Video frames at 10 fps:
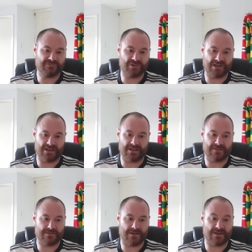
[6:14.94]
really
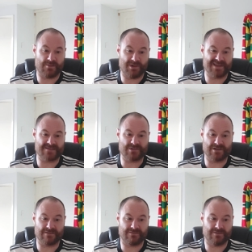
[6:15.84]
are the epitome
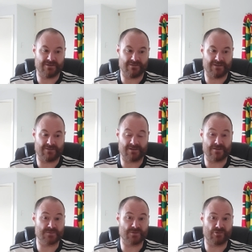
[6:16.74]
of everything
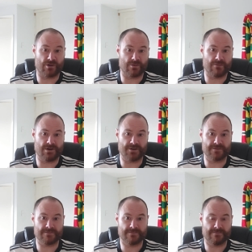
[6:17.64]
that's been wrong with the
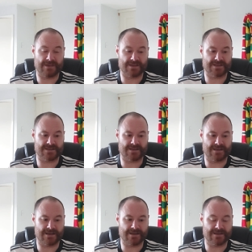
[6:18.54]
modern Manchester
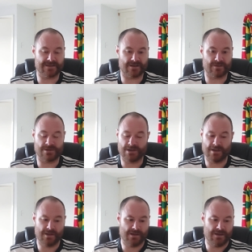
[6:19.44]
United. So
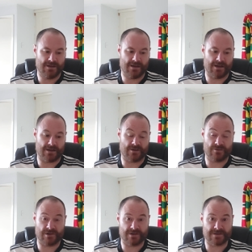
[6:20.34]
good
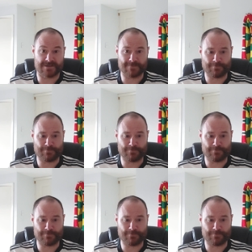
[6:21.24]
riddance.